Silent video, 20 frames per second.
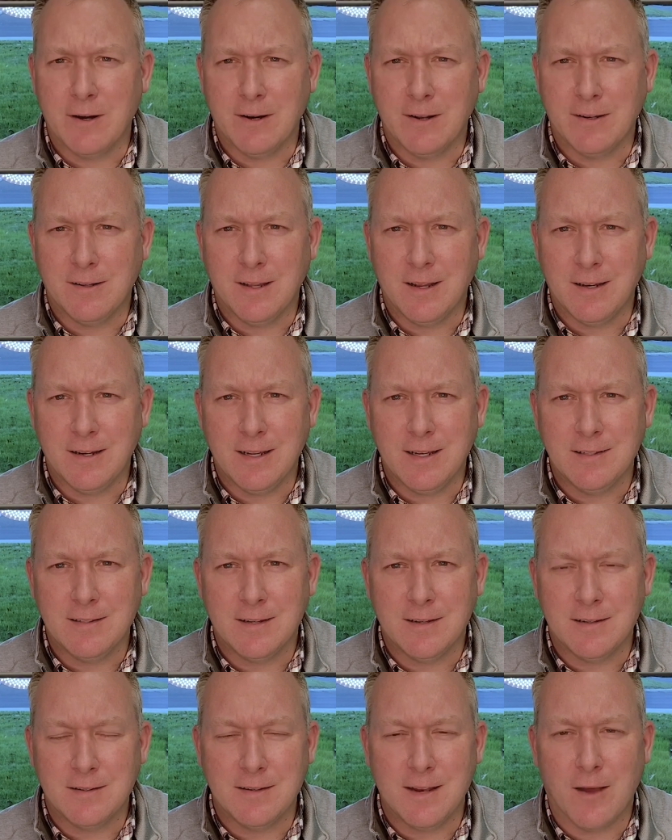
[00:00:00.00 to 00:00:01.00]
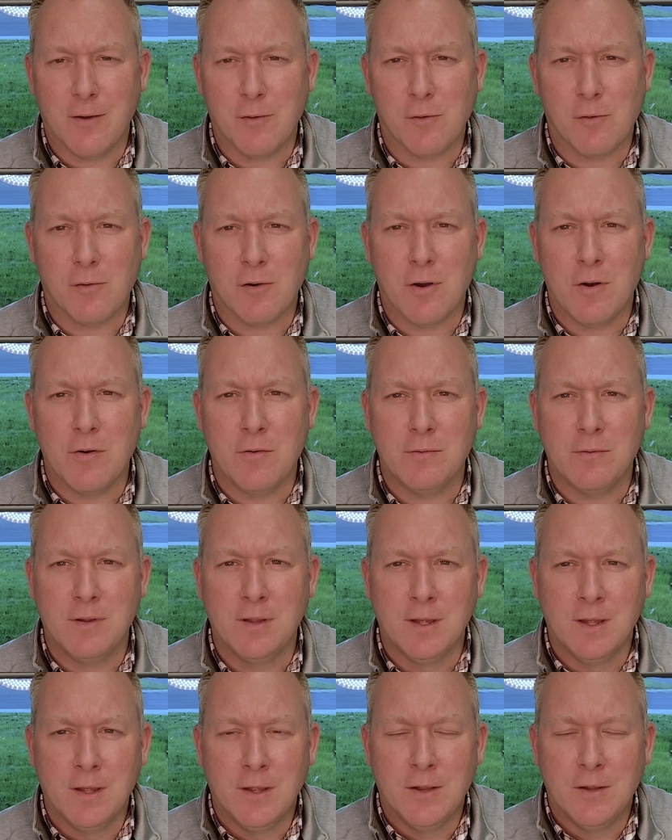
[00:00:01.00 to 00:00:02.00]
attendees, it has now grown
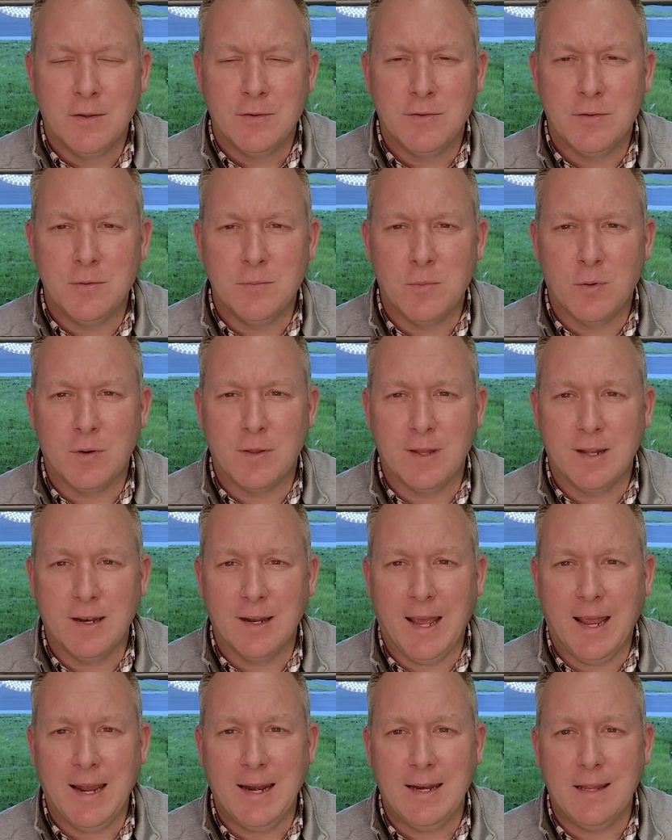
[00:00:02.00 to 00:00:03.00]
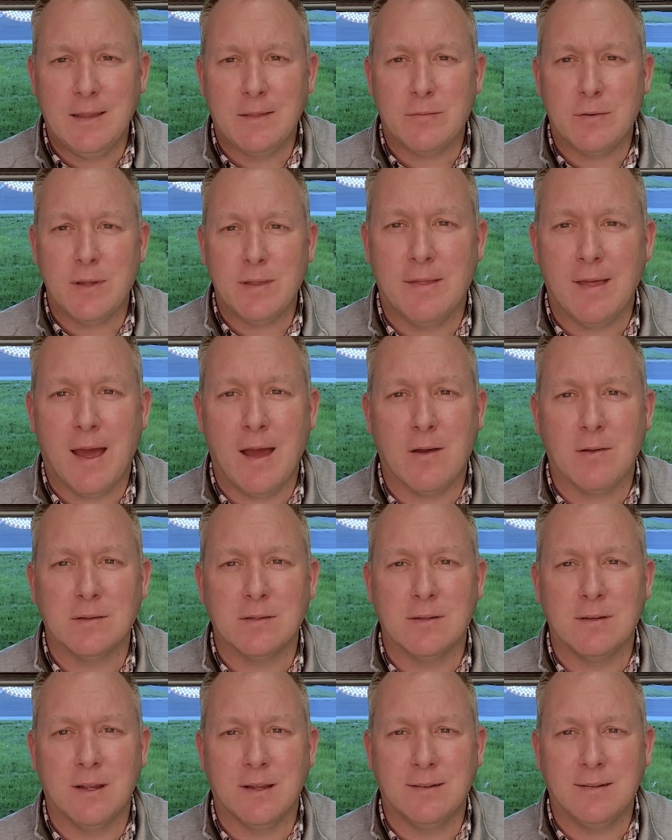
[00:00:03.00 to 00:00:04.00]
to more than
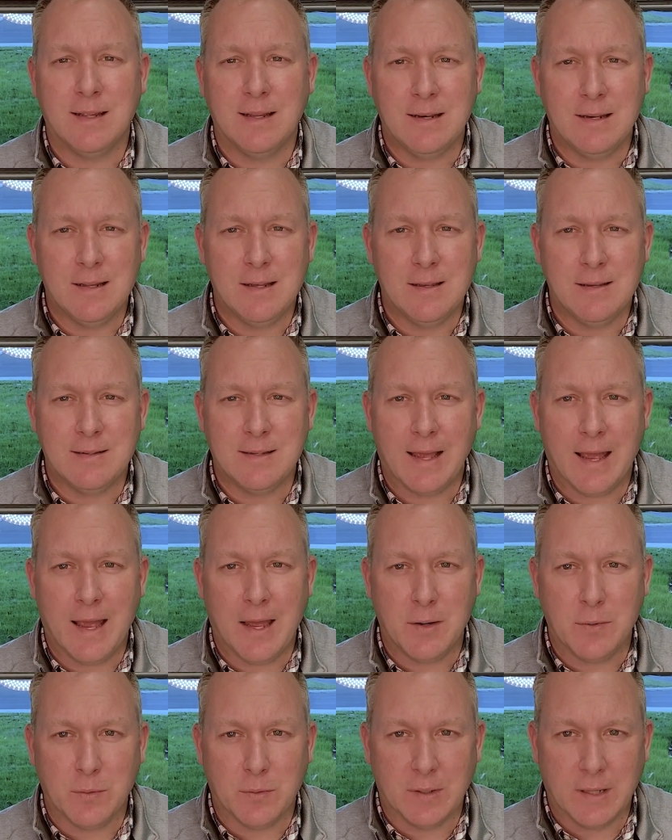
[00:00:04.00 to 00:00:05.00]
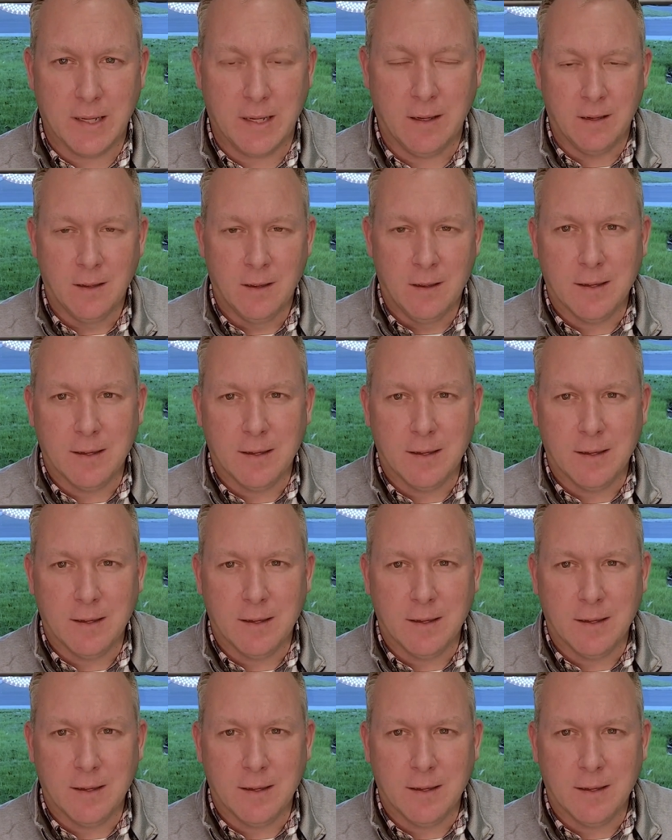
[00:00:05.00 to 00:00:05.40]
83,000 attendees annually.